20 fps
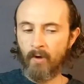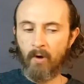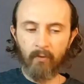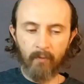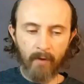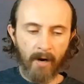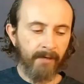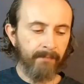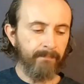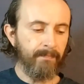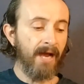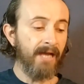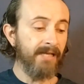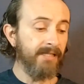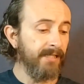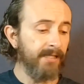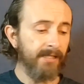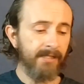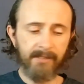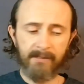All right,
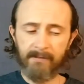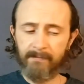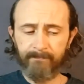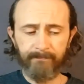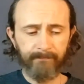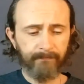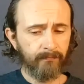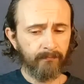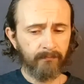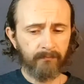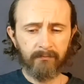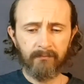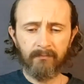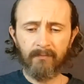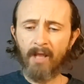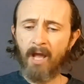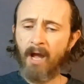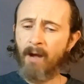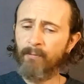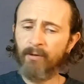Pisces. I'm
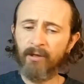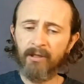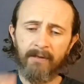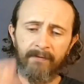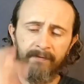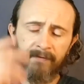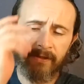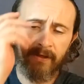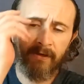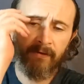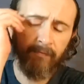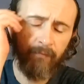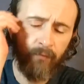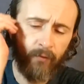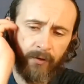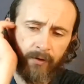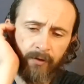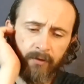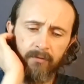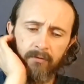going to leave it there
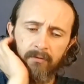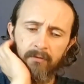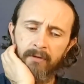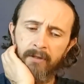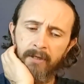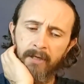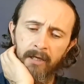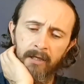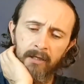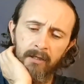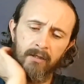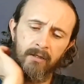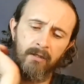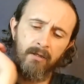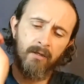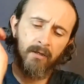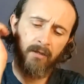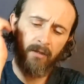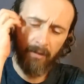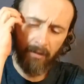for you, okay?
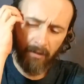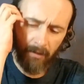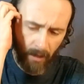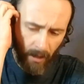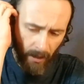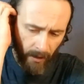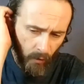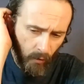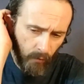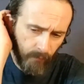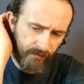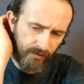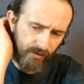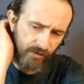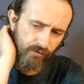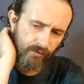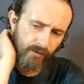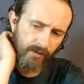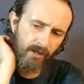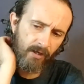I hope
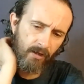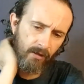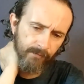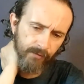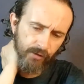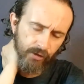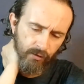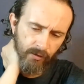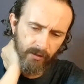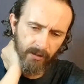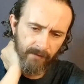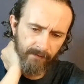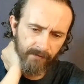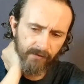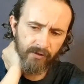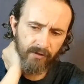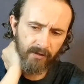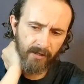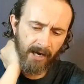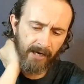this reading helps you and it
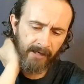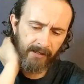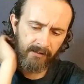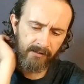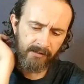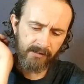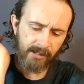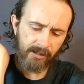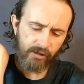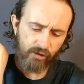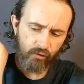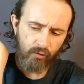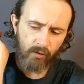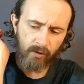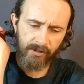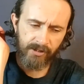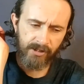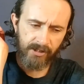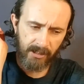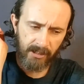gives you the guidance that you
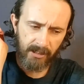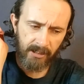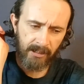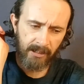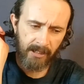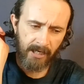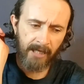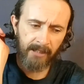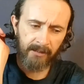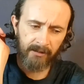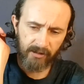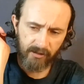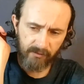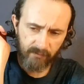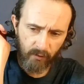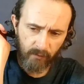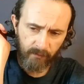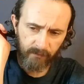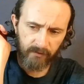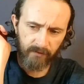are seeking at this
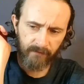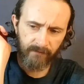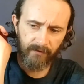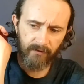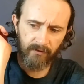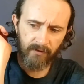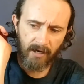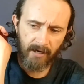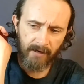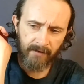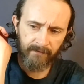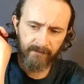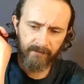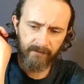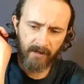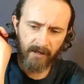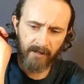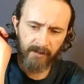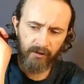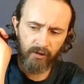moment of your life.
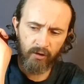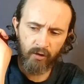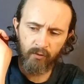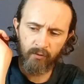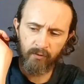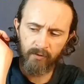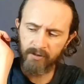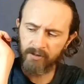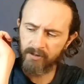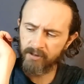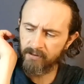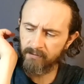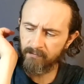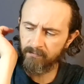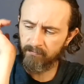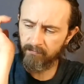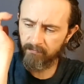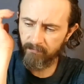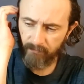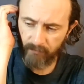I know it
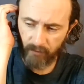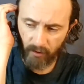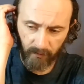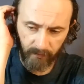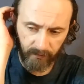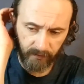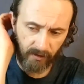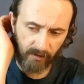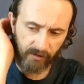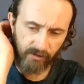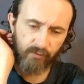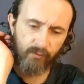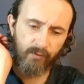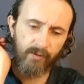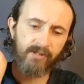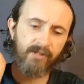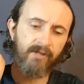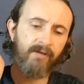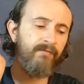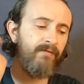probably doesn't
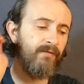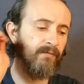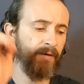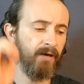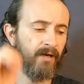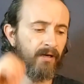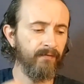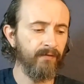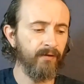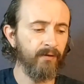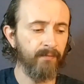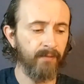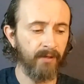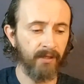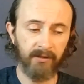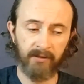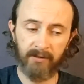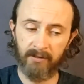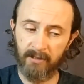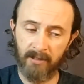resonate for many of you,
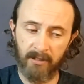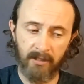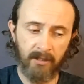but